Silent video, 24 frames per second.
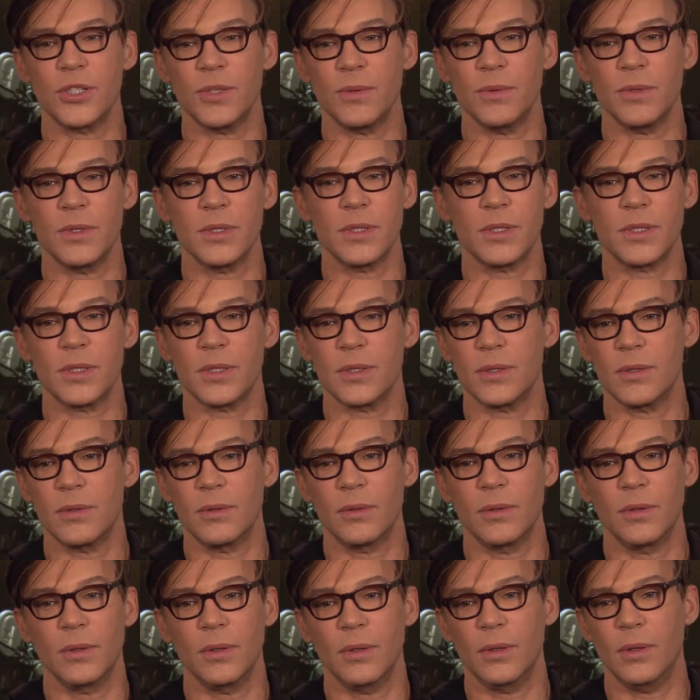she was
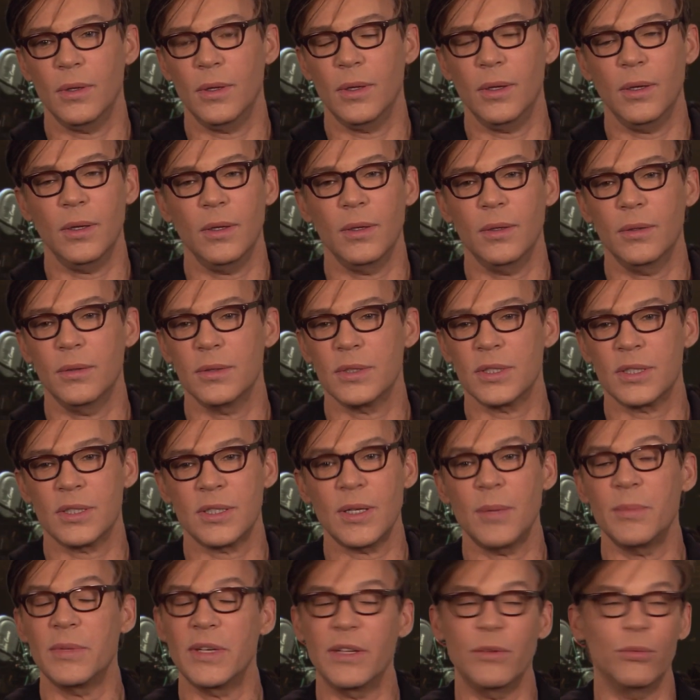
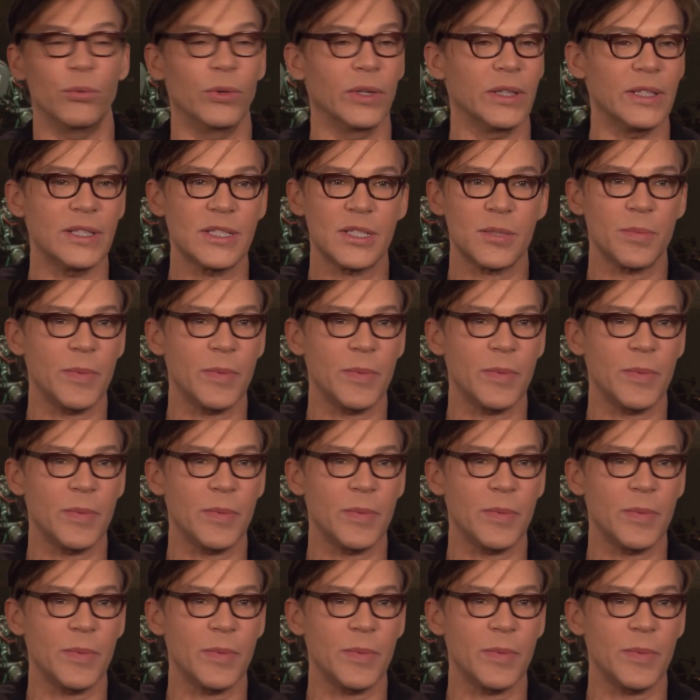somebody really